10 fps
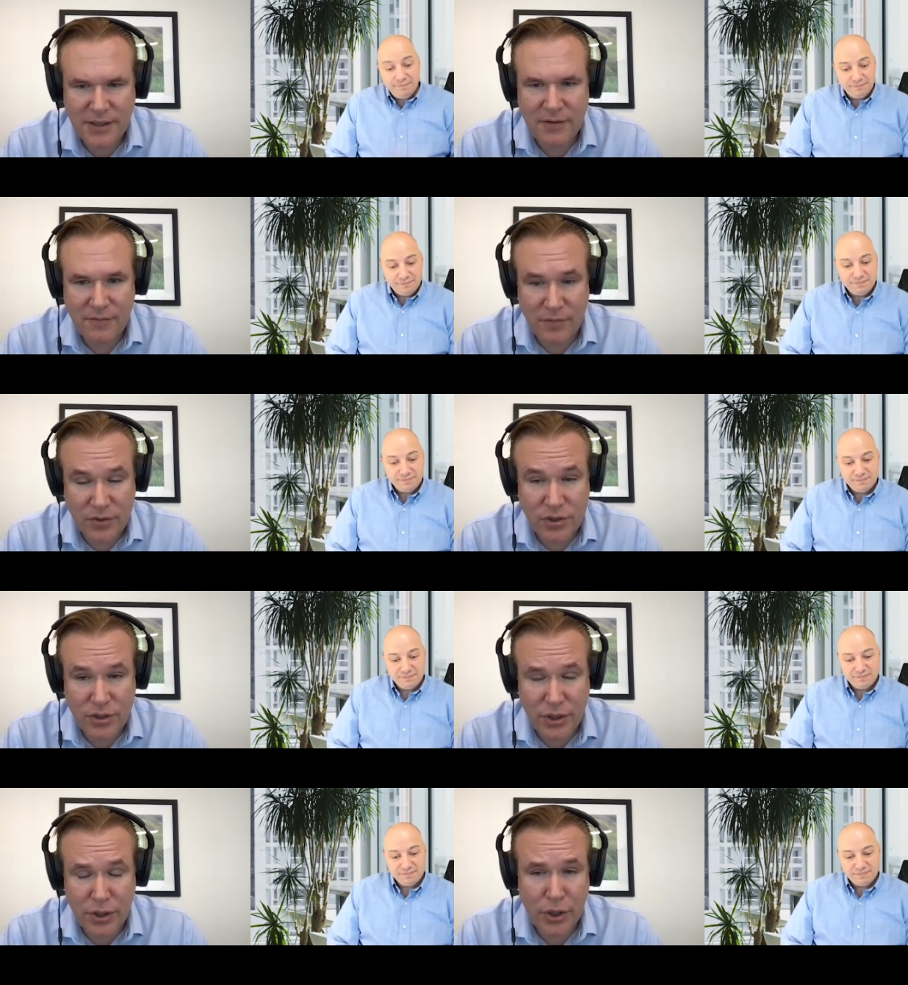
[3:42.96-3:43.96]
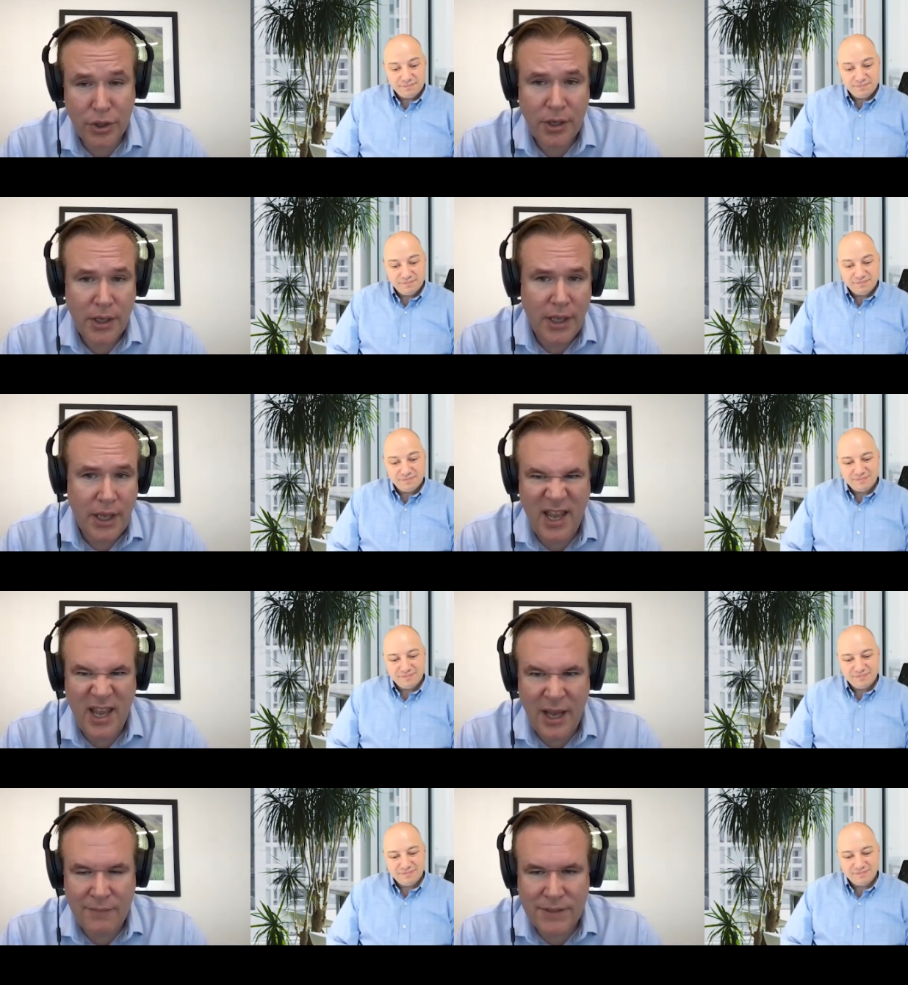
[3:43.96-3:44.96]
Speaker 1: mm-hmm. for sure. And
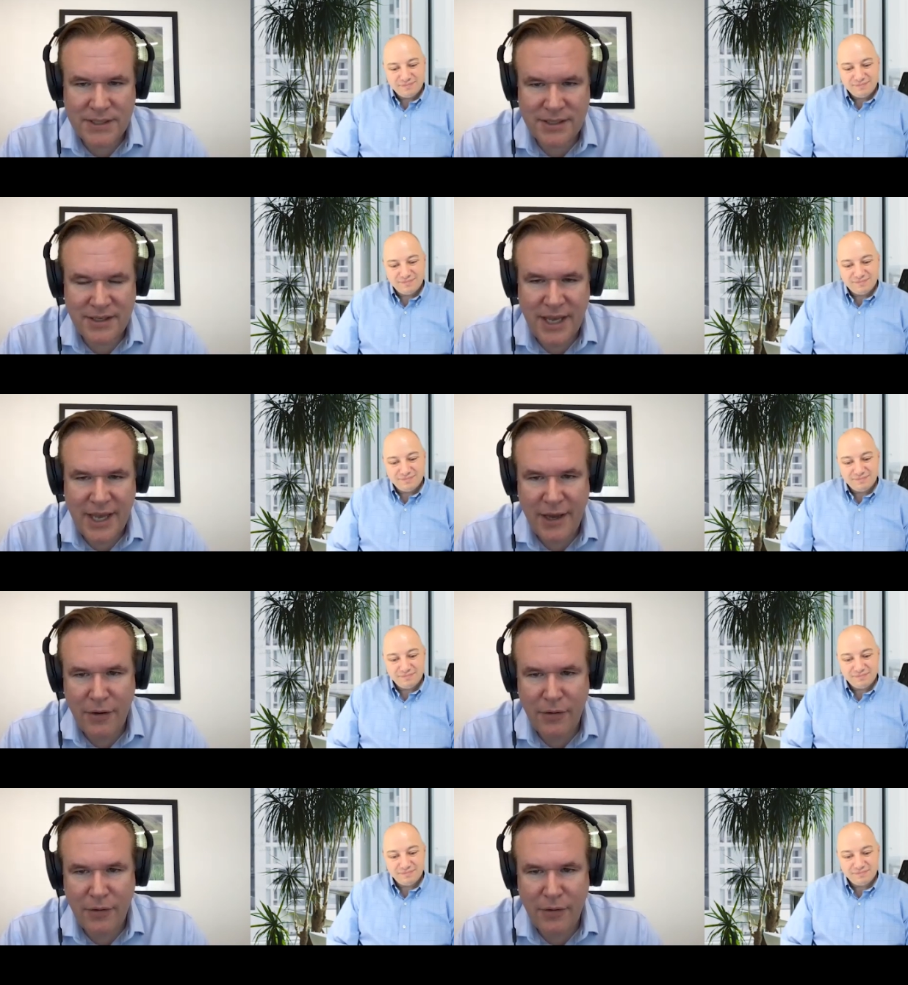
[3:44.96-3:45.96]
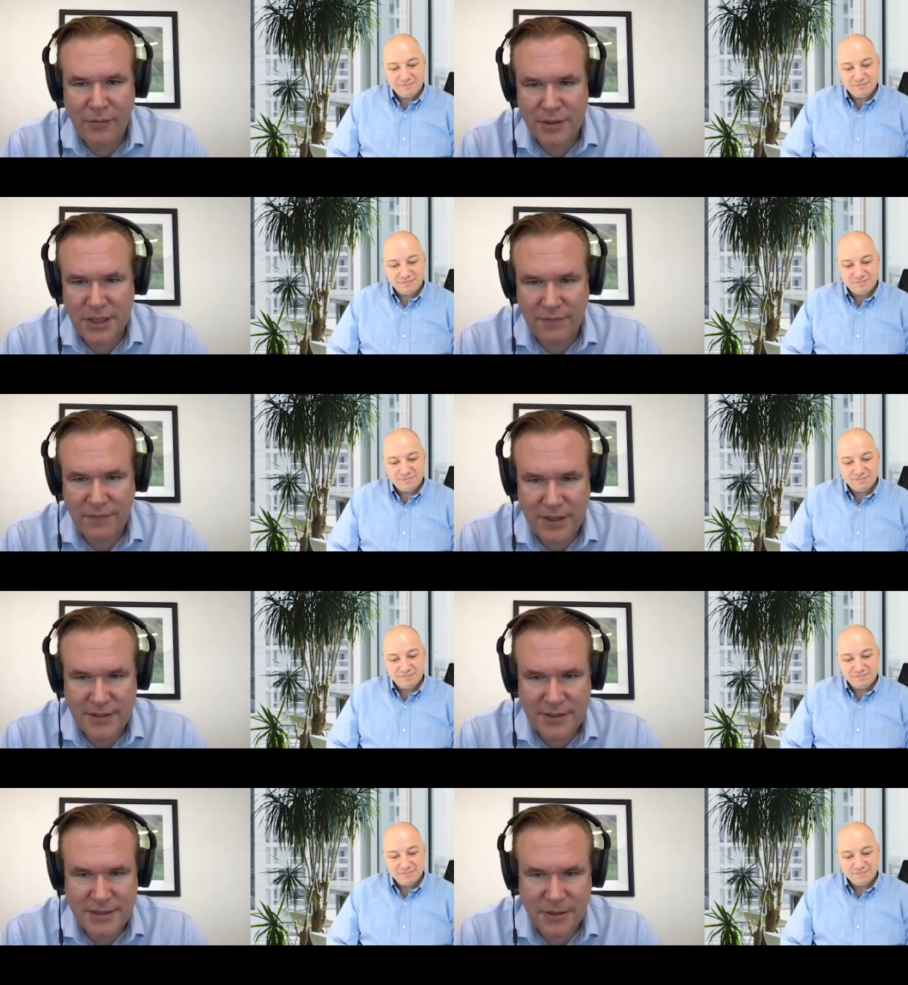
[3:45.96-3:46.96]
obviously now the shift
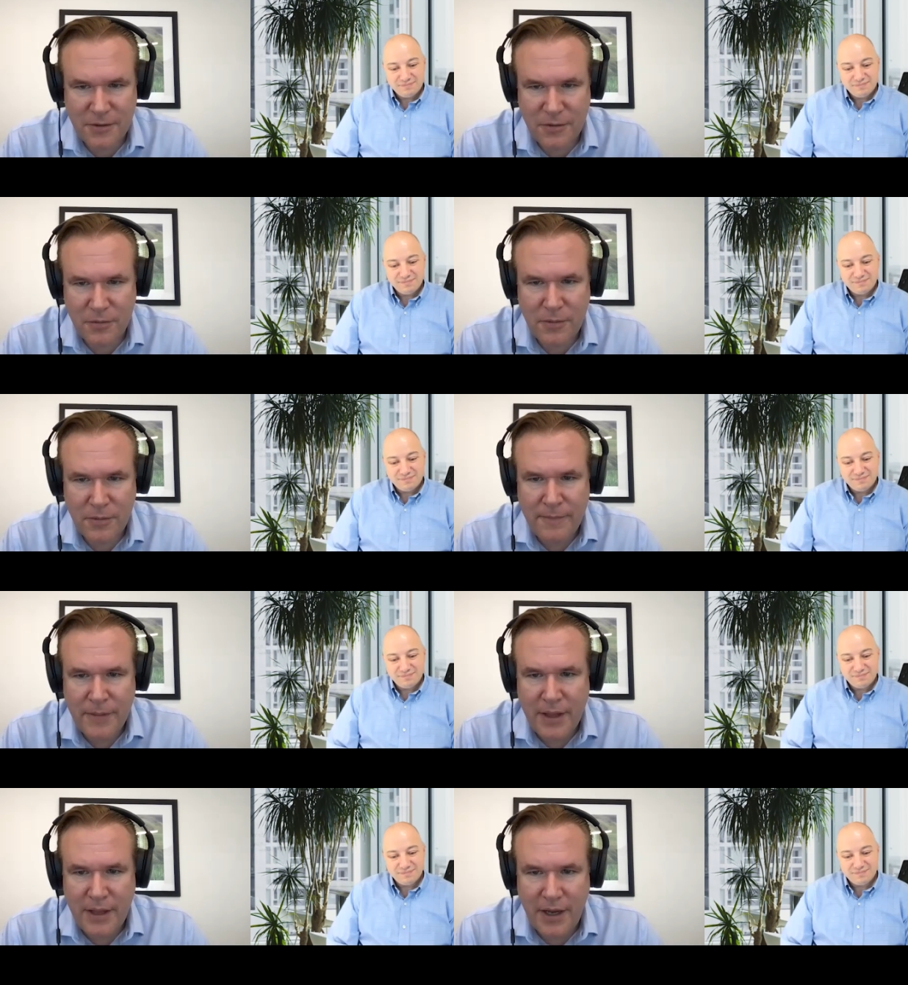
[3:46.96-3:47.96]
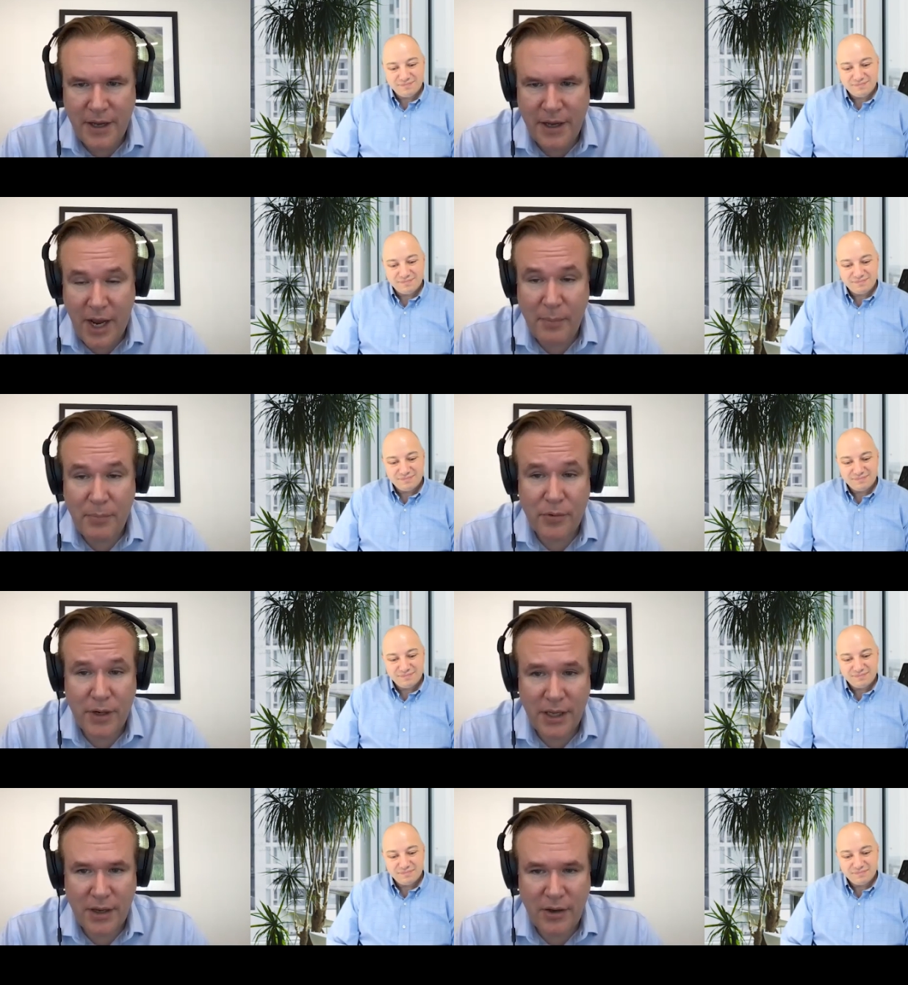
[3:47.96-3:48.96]
into uh, an
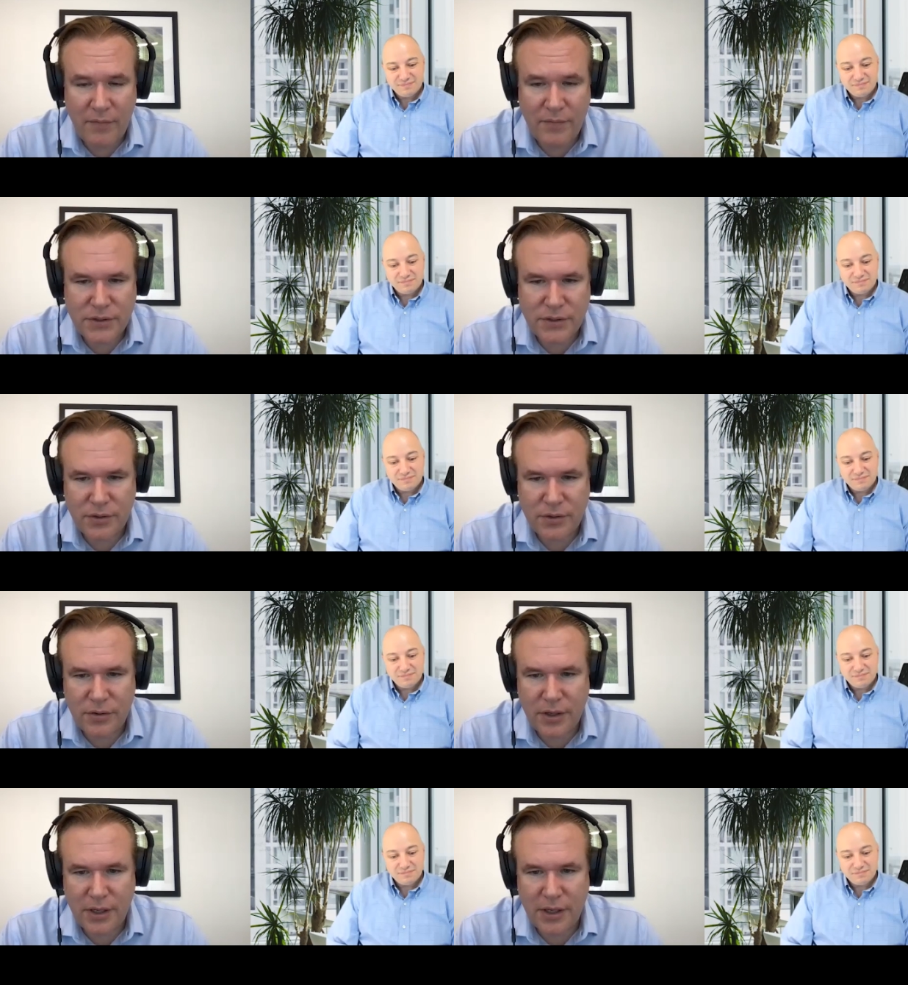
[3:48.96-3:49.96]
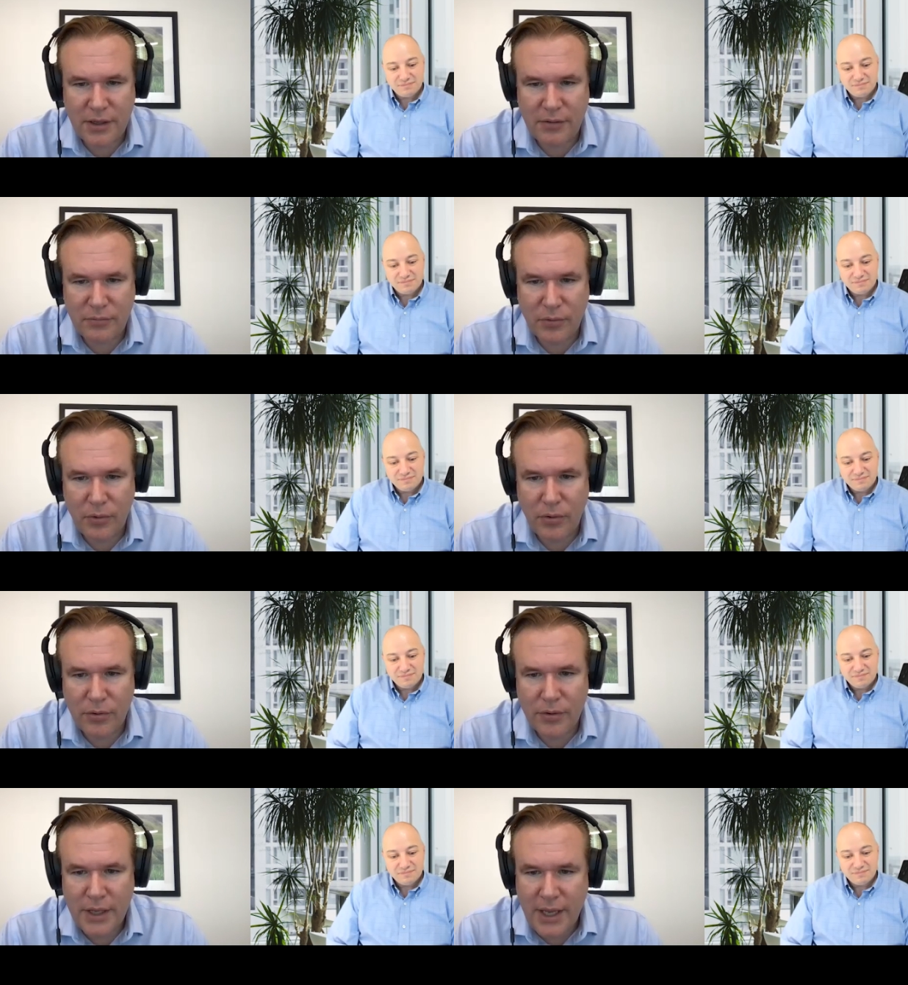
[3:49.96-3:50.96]
operating officer uh, role.